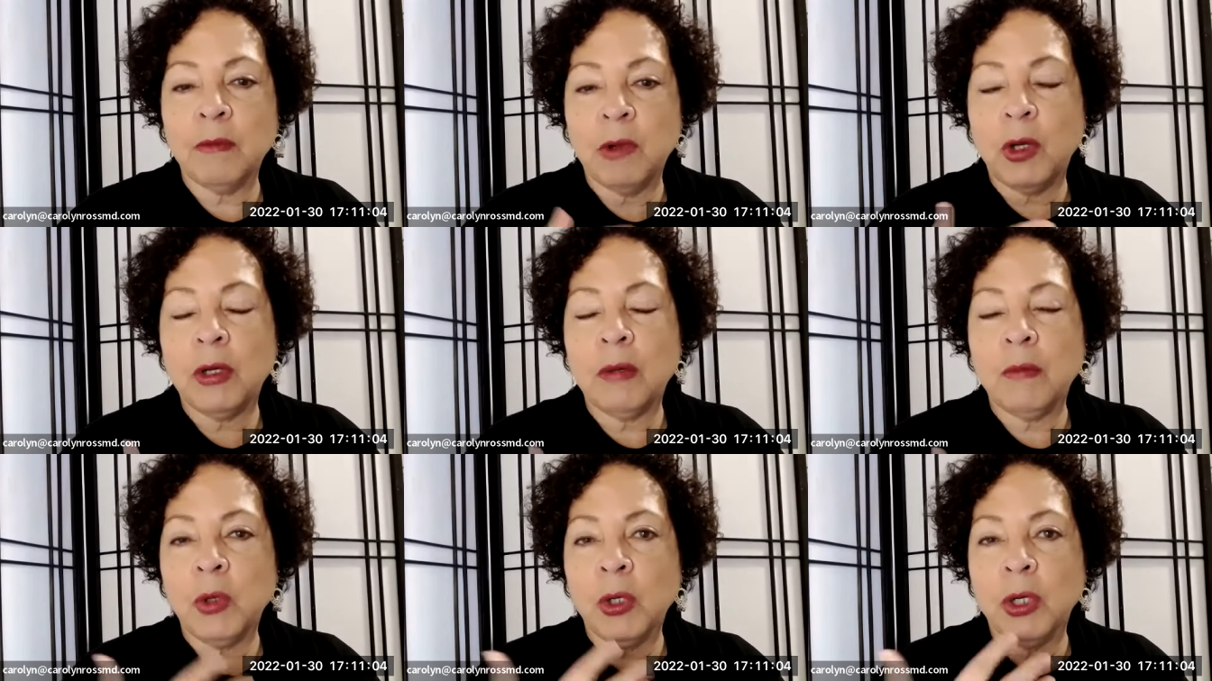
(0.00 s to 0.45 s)

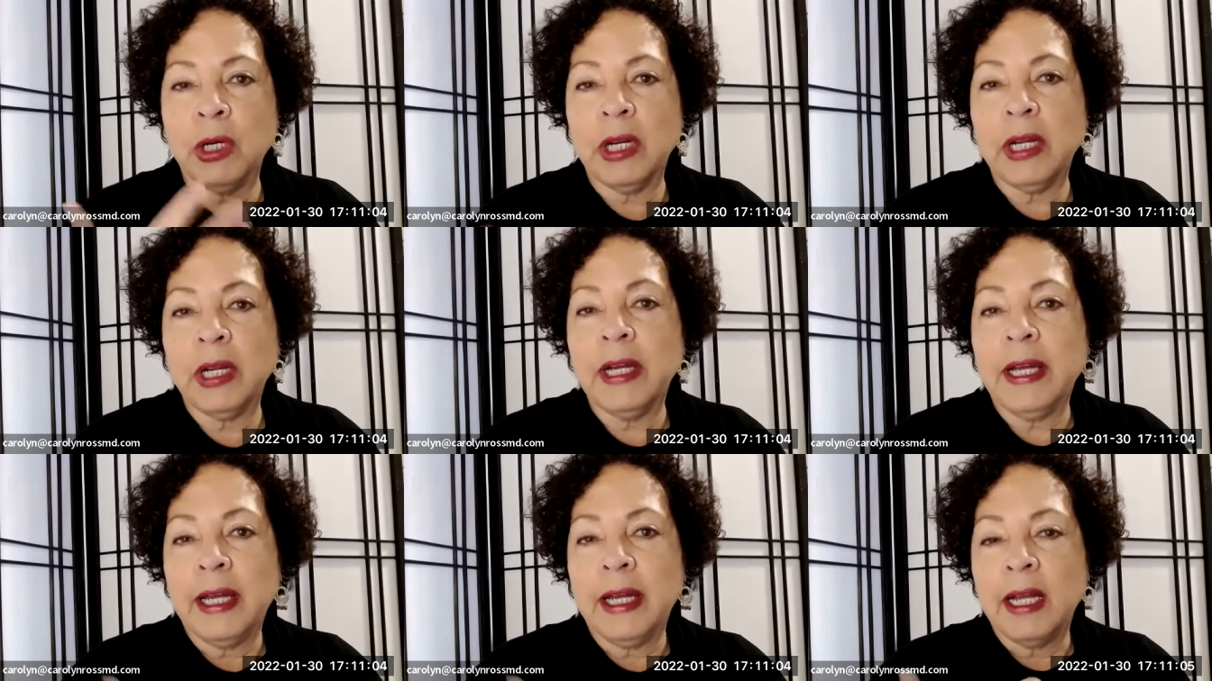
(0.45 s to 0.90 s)
a
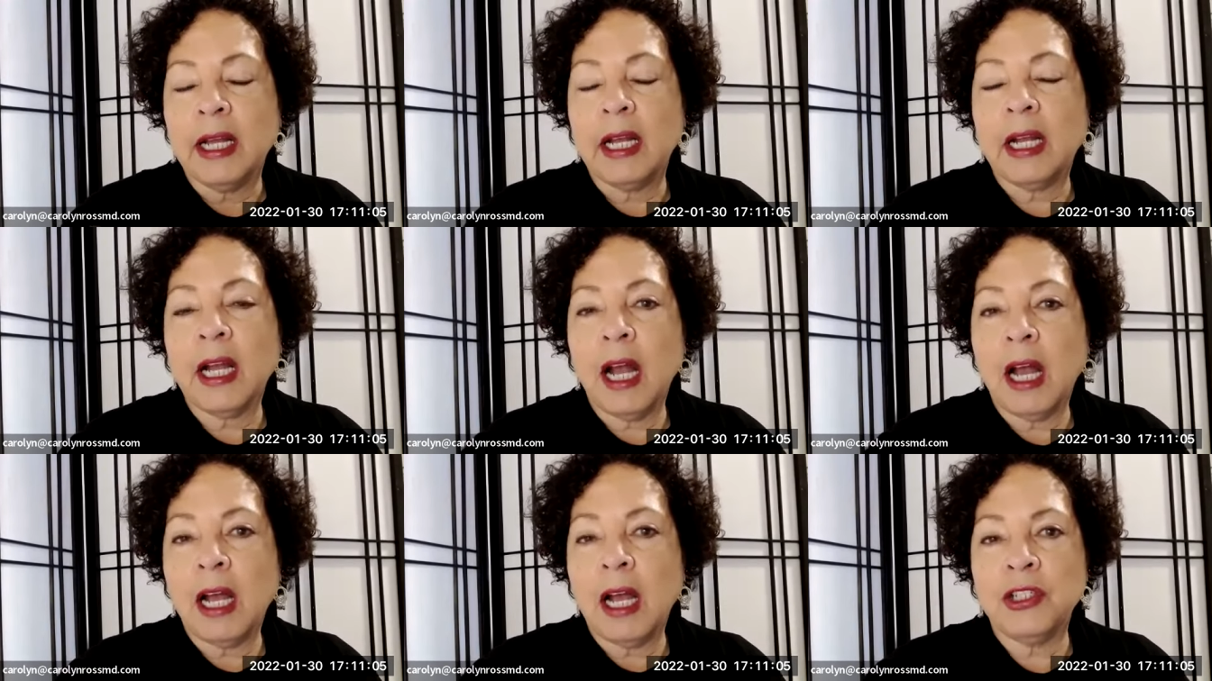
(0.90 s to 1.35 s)
more
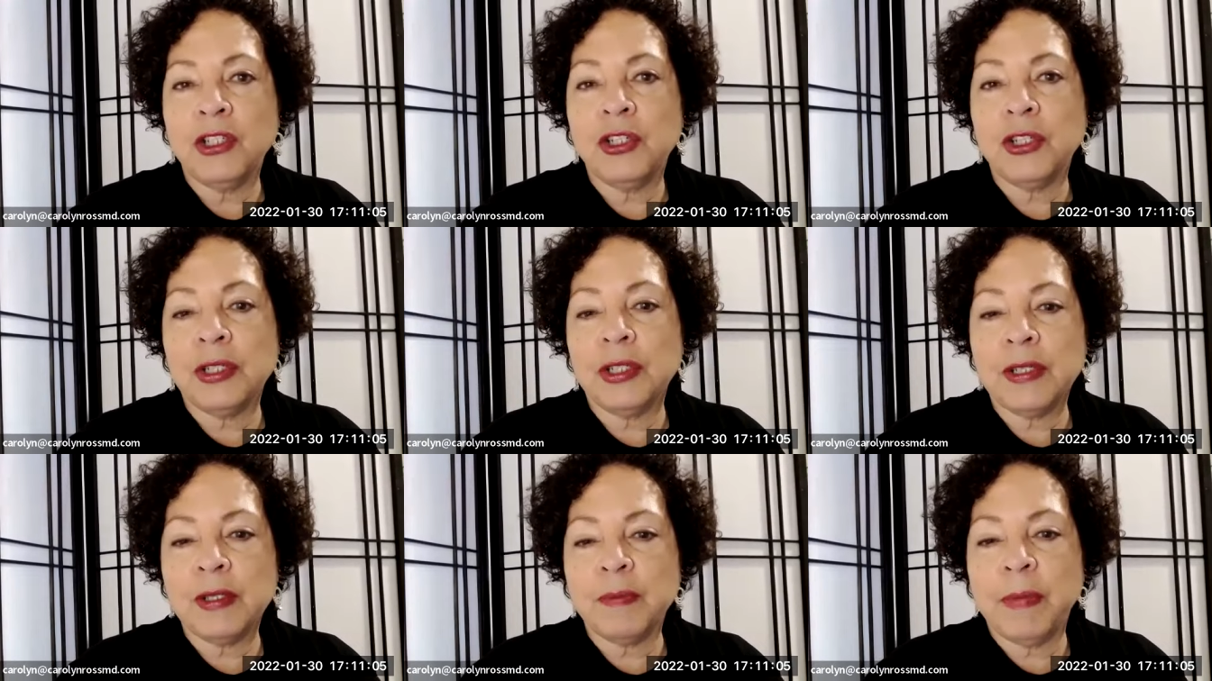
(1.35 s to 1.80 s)

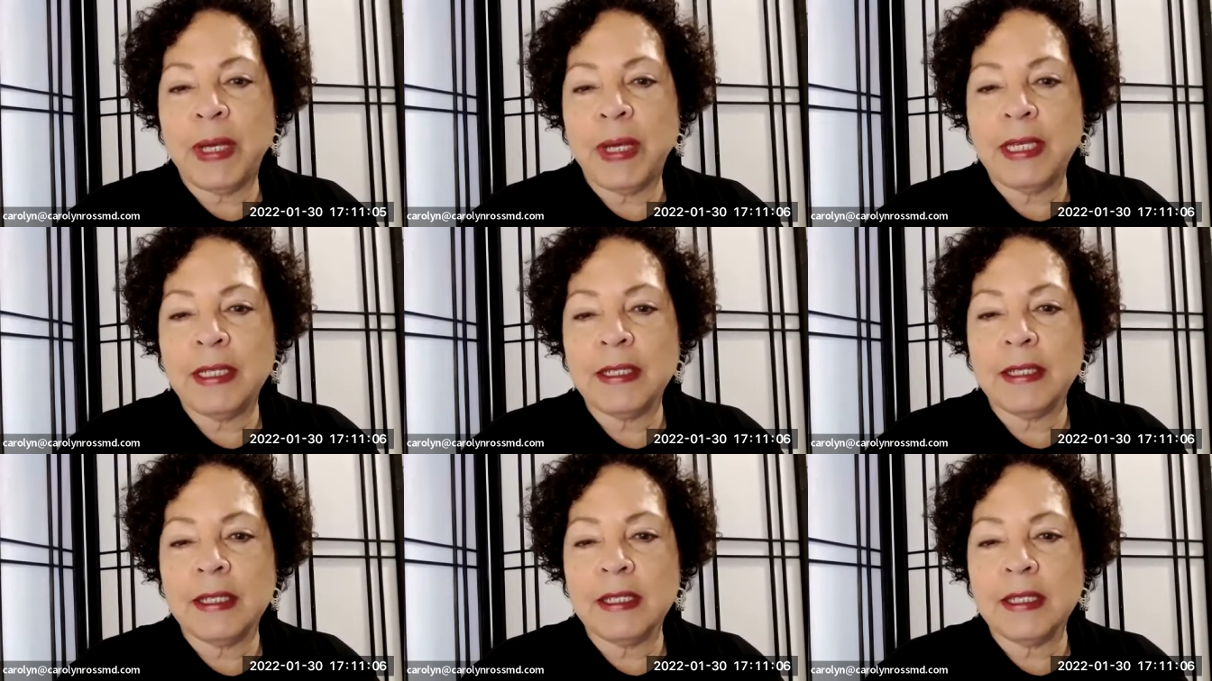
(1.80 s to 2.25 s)
conscious
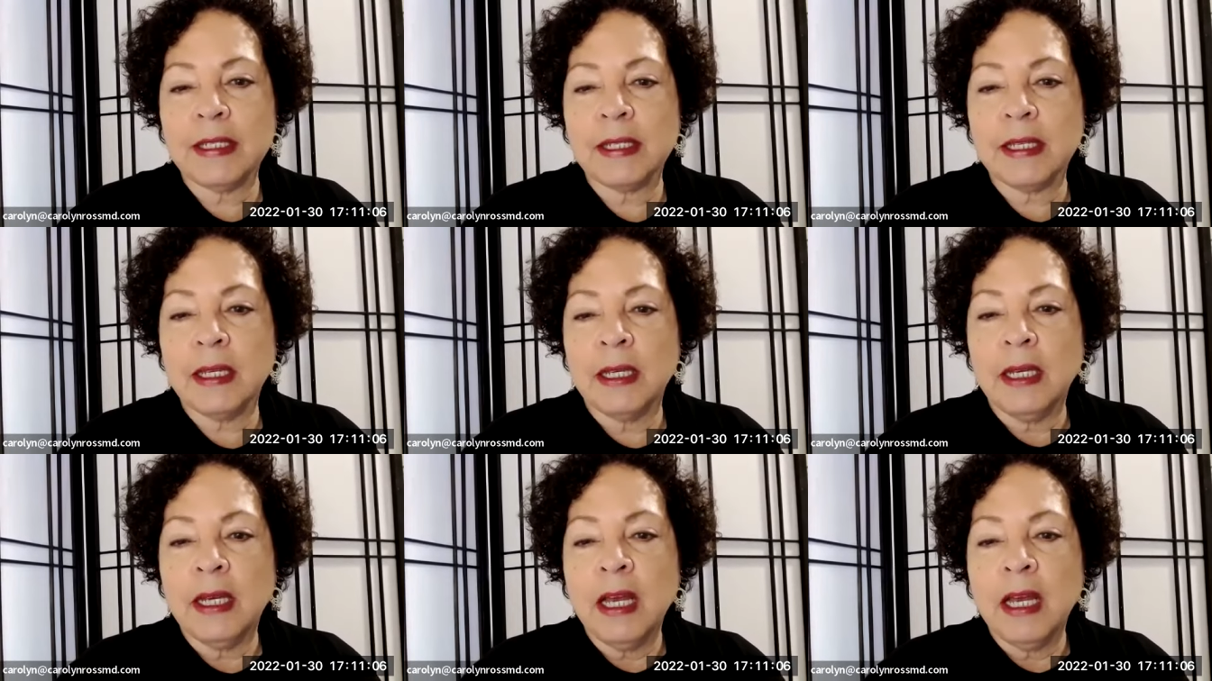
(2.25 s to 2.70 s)

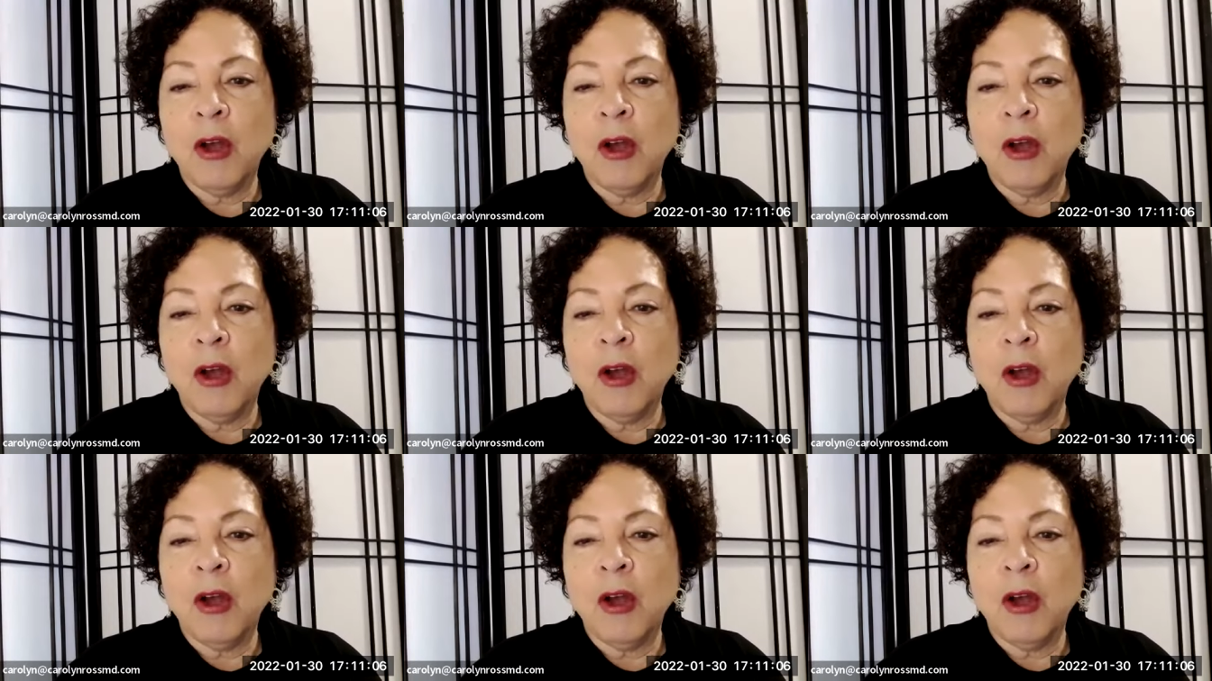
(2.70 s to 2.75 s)
basis.